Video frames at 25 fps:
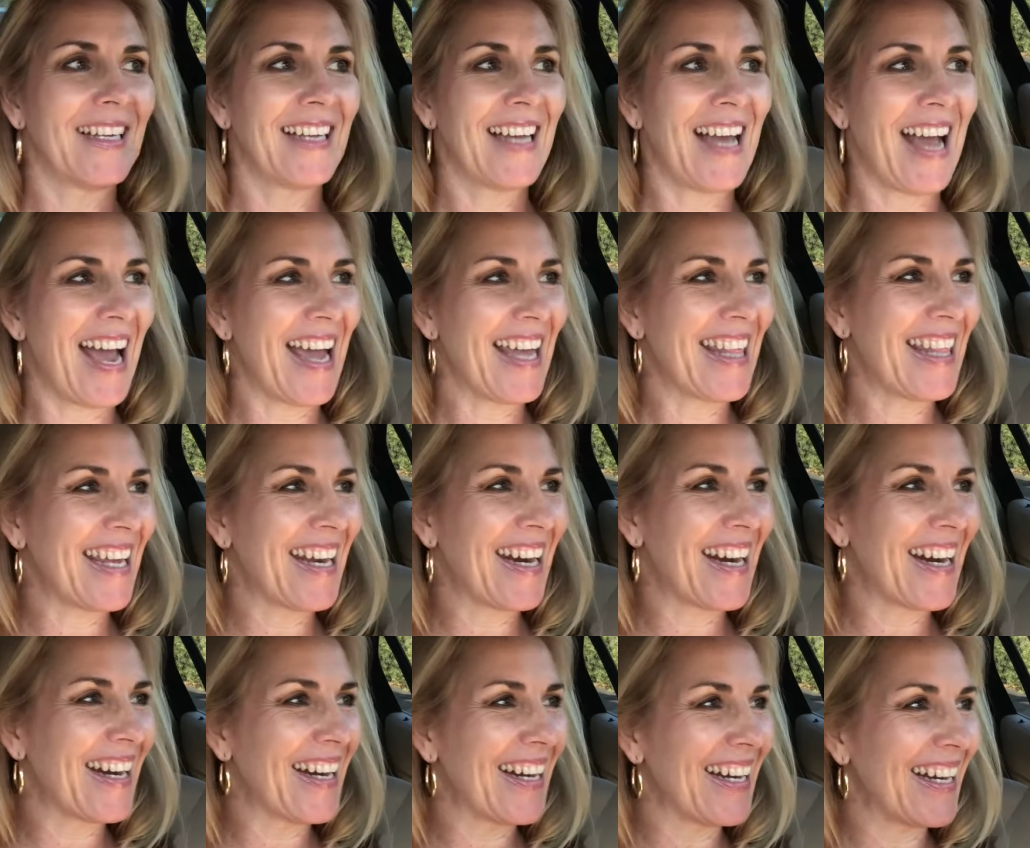Hi
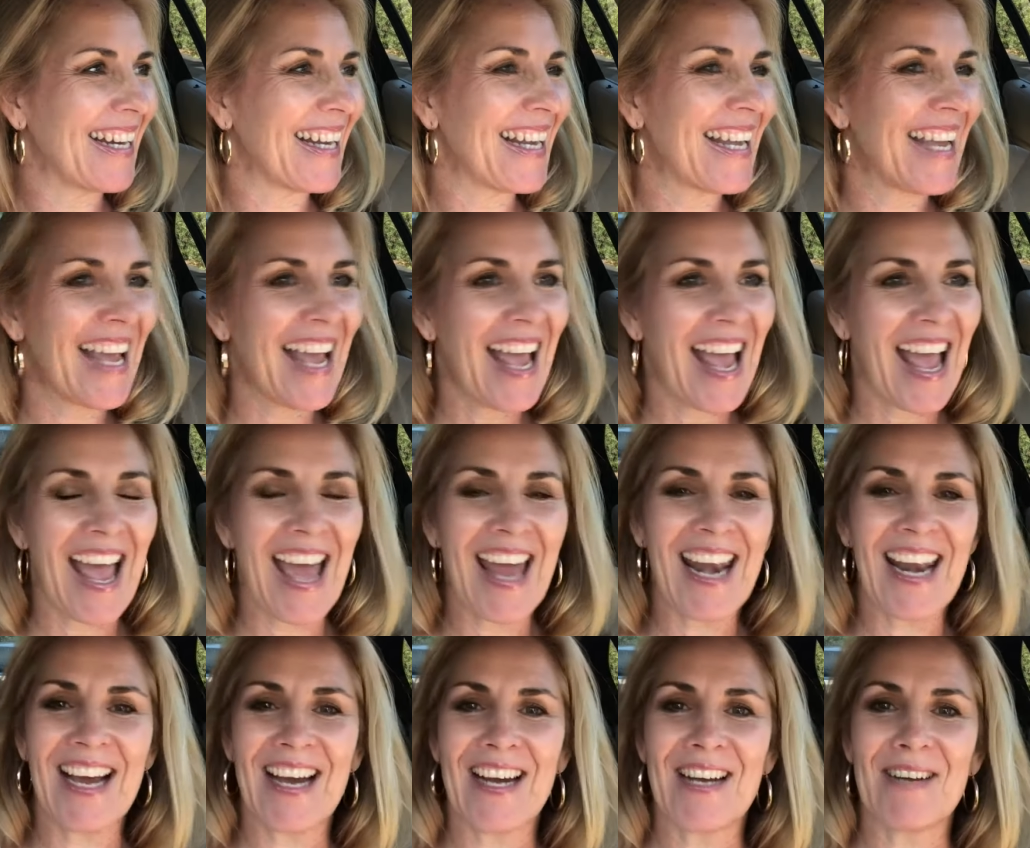there.
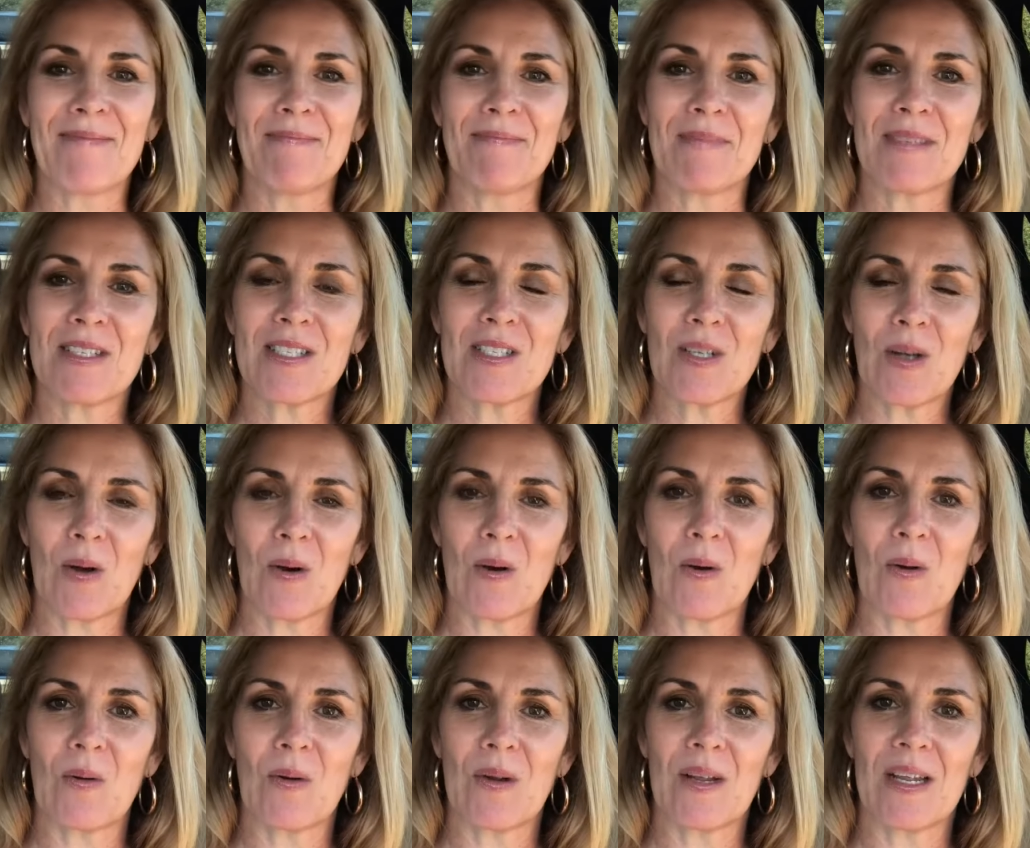And
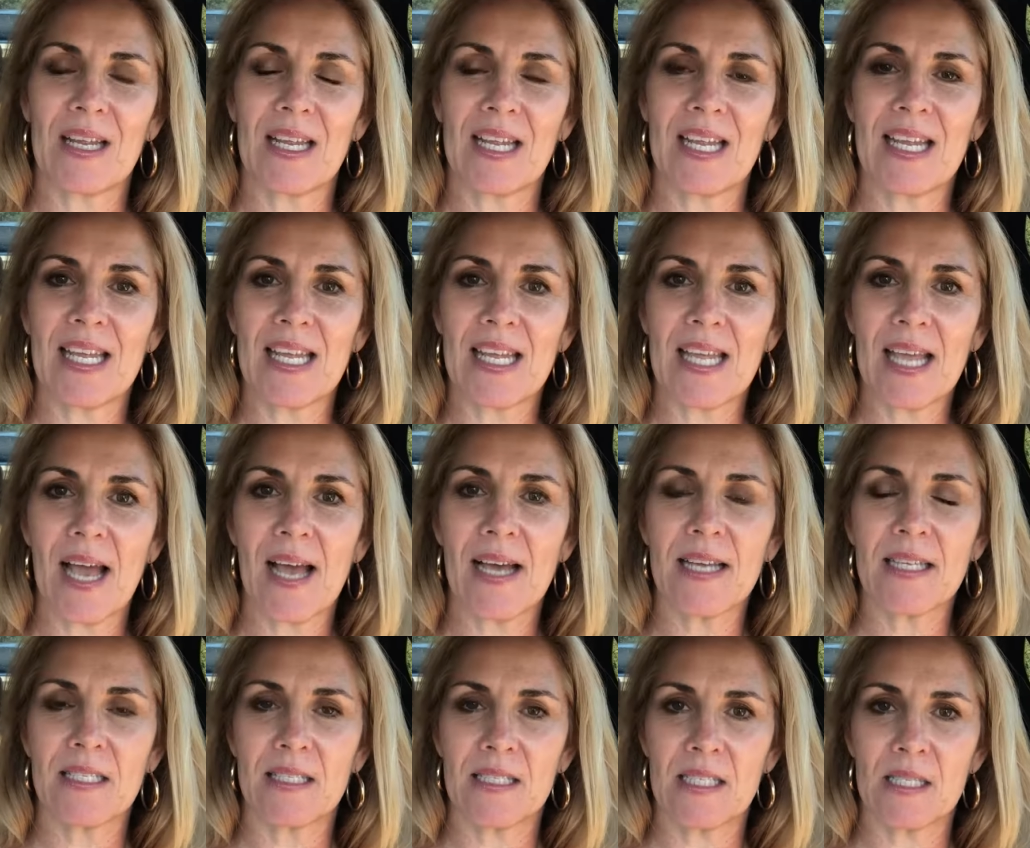so he
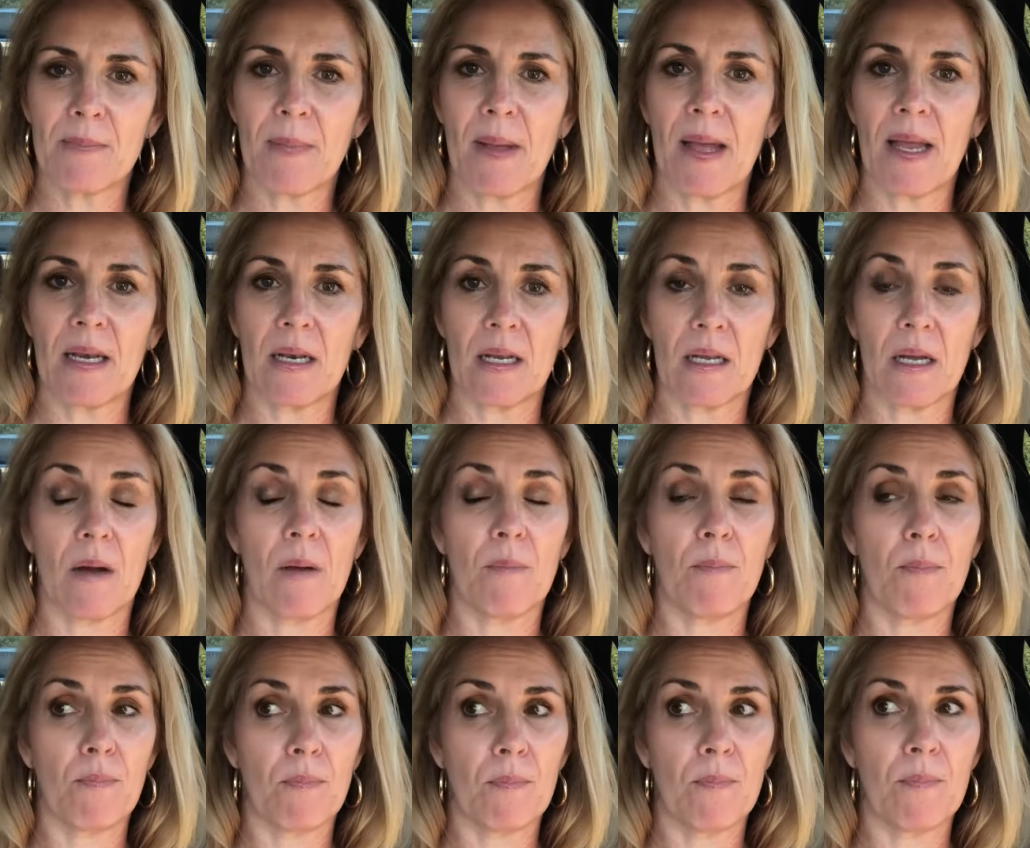
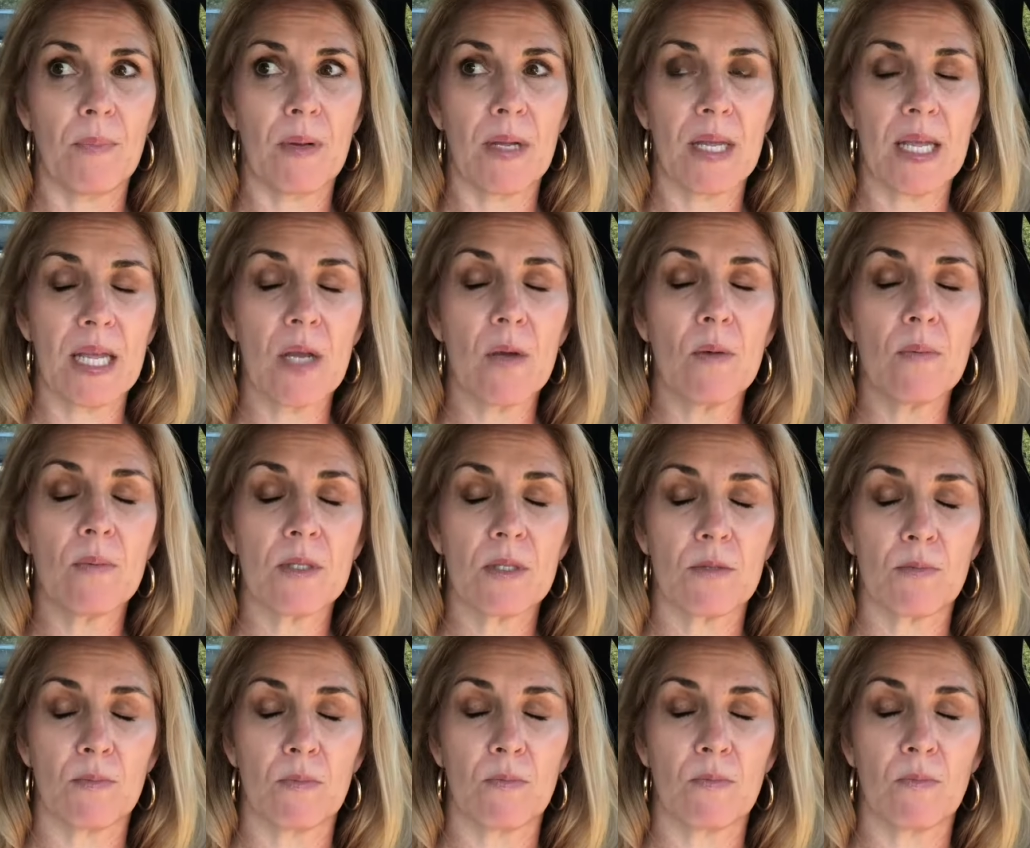
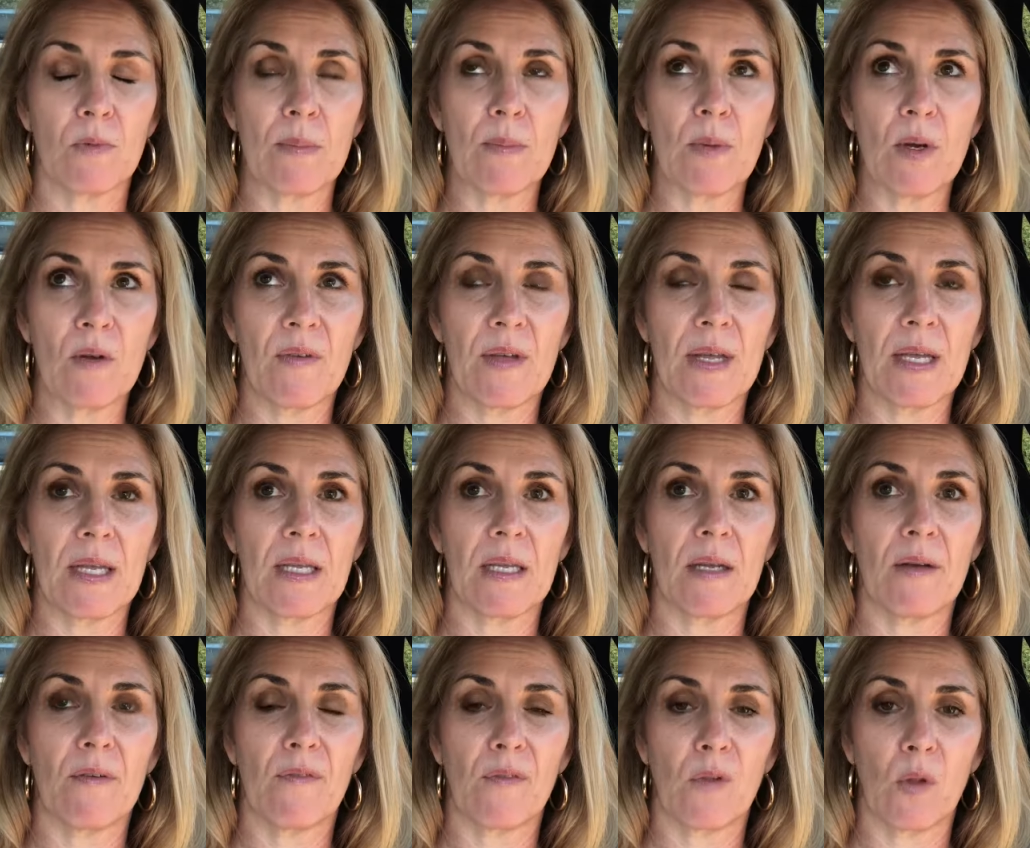was
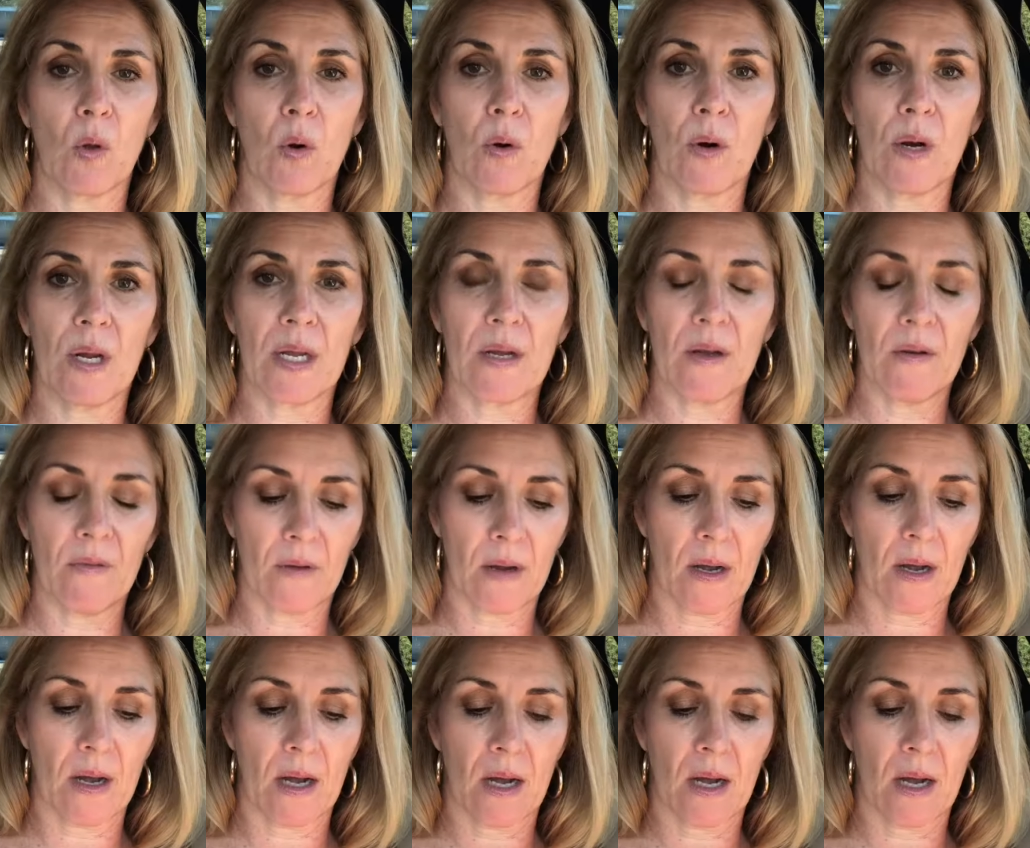removing flooring